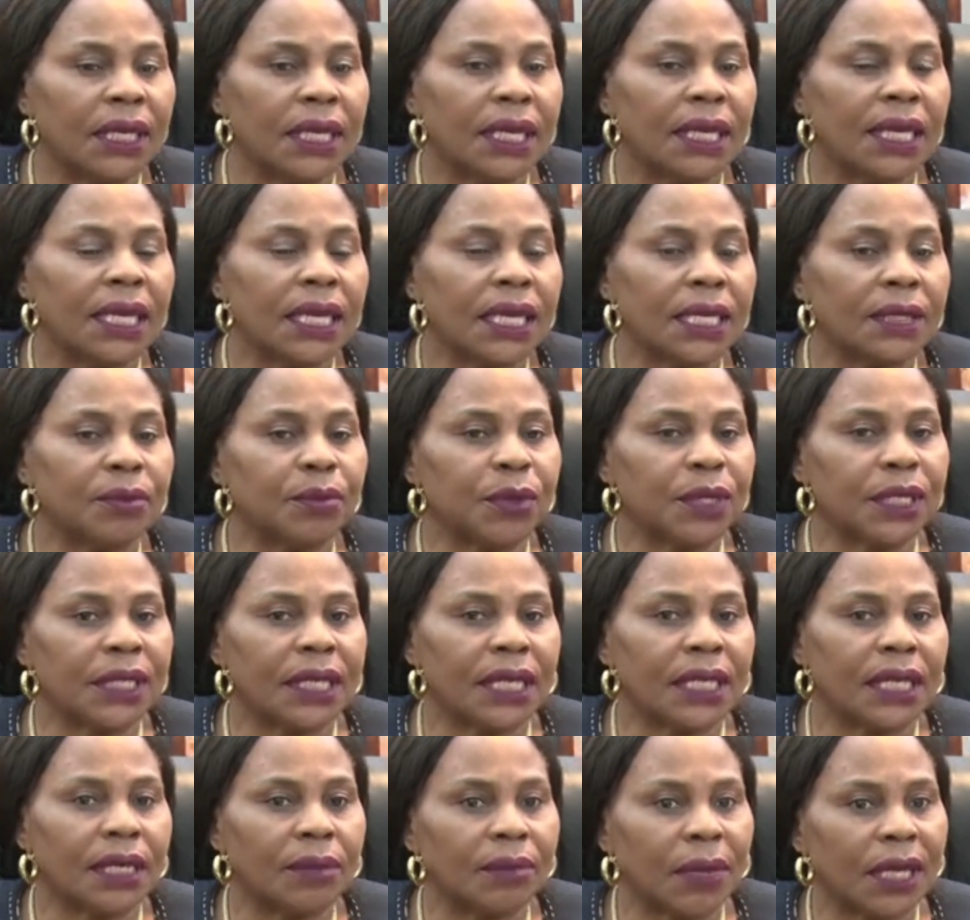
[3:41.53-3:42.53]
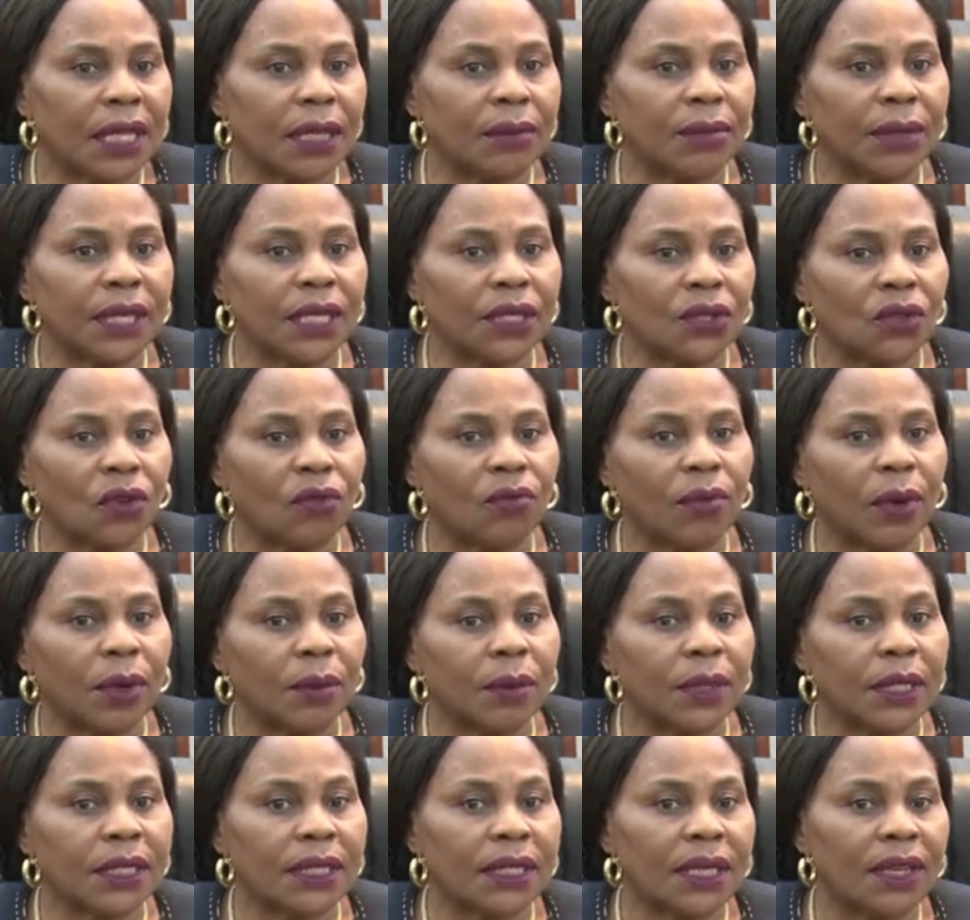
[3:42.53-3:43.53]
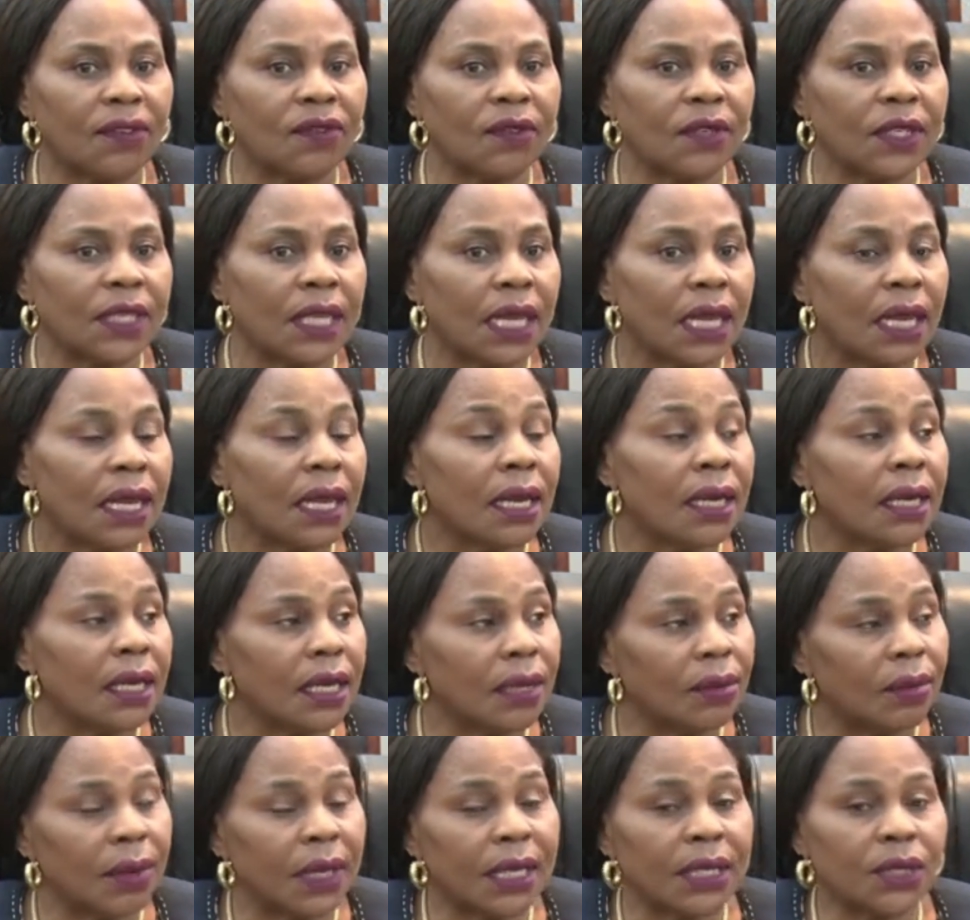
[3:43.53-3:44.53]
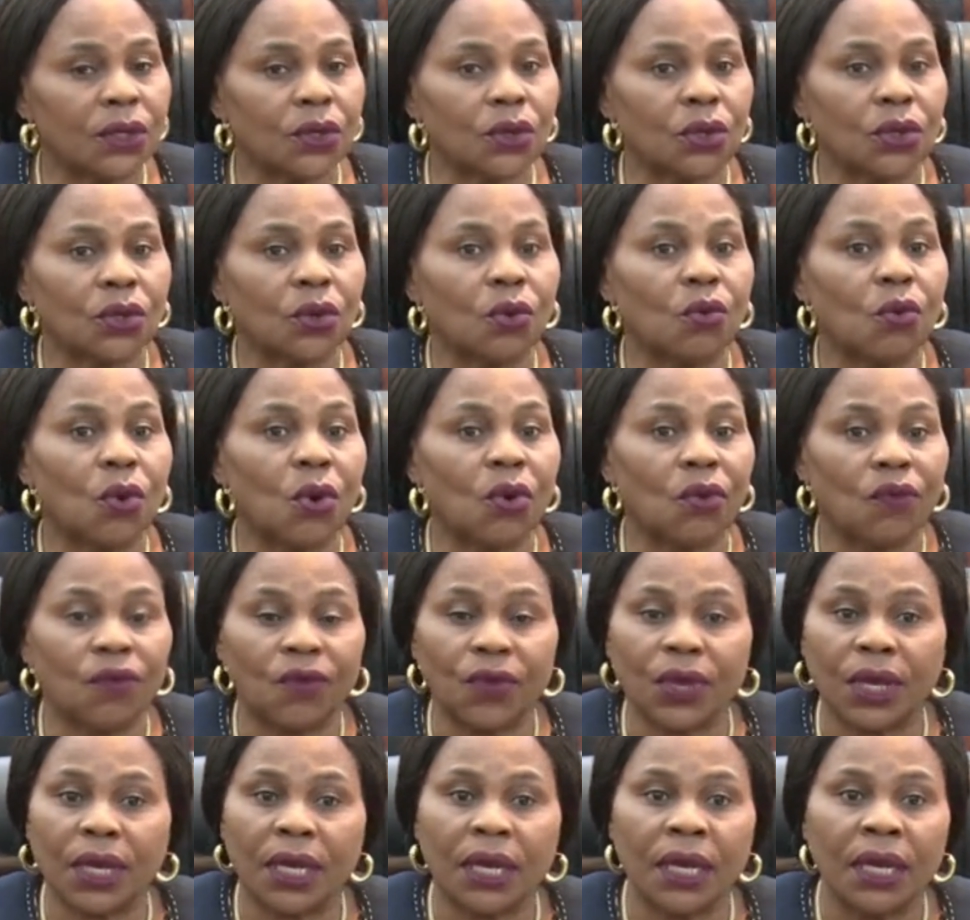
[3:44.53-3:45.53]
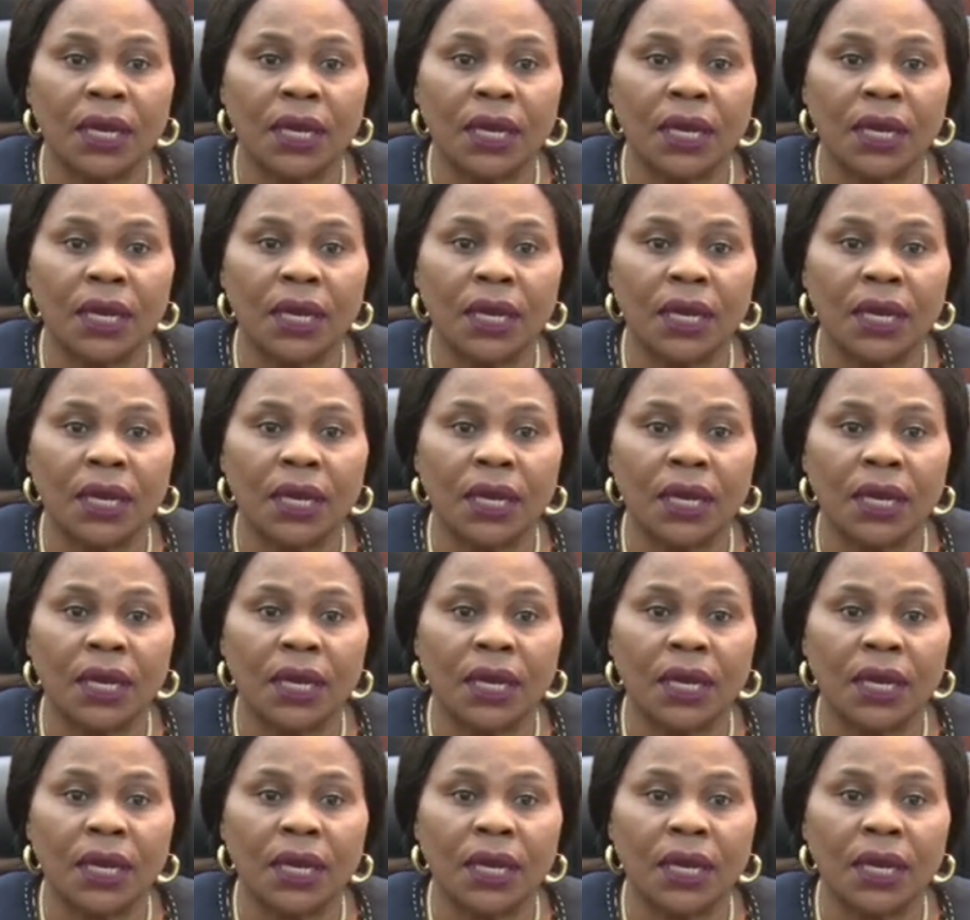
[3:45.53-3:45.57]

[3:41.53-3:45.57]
as presented by the Minister of Public Service, Labour and Social Welfare,